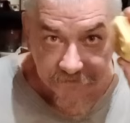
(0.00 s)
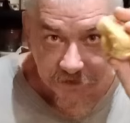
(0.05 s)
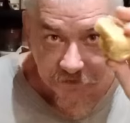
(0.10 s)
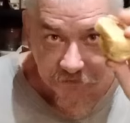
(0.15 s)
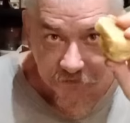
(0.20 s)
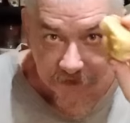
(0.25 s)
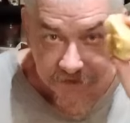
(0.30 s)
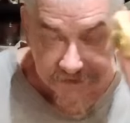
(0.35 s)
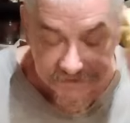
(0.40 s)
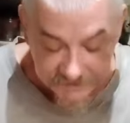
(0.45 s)
is
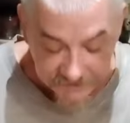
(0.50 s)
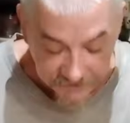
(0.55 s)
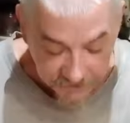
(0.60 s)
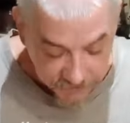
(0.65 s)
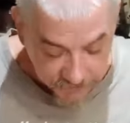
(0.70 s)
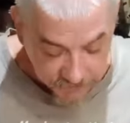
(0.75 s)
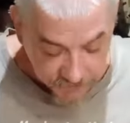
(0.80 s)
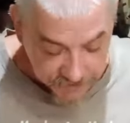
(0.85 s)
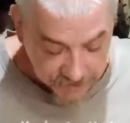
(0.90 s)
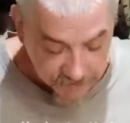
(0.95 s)
what's
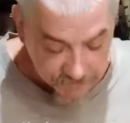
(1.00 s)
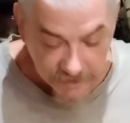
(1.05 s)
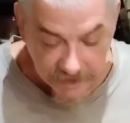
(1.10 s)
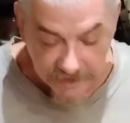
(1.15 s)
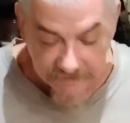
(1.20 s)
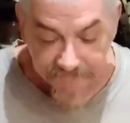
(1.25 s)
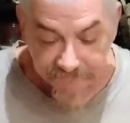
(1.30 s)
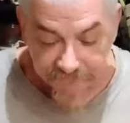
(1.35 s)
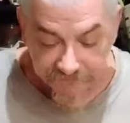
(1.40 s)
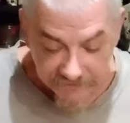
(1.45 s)
good with your
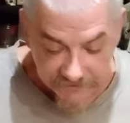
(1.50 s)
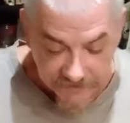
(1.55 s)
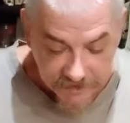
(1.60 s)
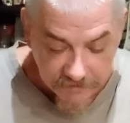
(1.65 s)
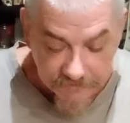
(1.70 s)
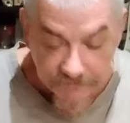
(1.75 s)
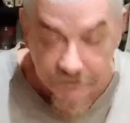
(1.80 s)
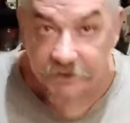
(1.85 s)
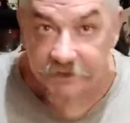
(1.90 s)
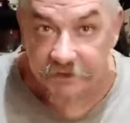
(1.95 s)
bread.
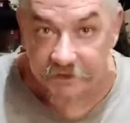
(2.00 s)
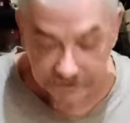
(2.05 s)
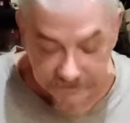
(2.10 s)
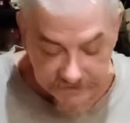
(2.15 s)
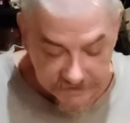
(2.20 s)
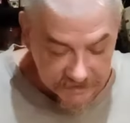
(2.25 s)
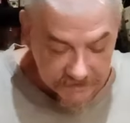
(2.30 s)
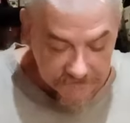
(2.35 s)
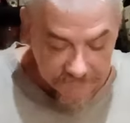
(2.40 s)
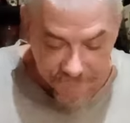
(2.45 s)
Instead of putting you
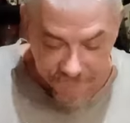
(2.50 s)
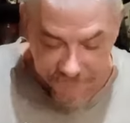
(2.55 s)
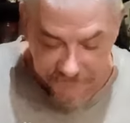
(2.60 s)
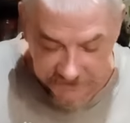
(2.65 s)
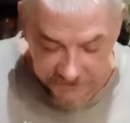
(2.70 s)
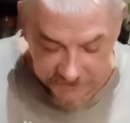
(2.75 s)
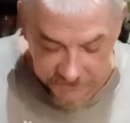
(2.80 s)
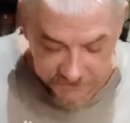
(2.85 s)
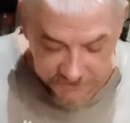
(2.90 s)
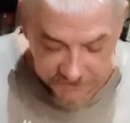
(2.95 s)

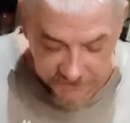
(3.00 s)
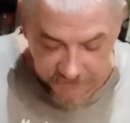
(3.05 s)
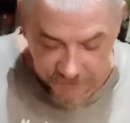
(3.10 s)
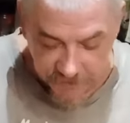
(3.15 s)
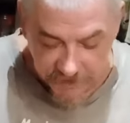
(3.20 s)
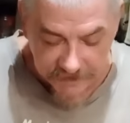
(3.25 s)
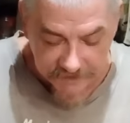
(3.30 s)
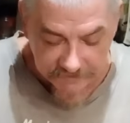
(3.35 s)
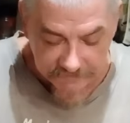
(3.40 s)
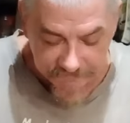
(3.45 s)
use your
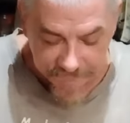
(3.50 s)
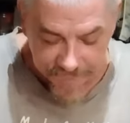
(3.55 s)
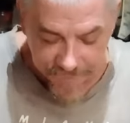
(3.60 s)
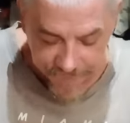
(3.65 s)
bread.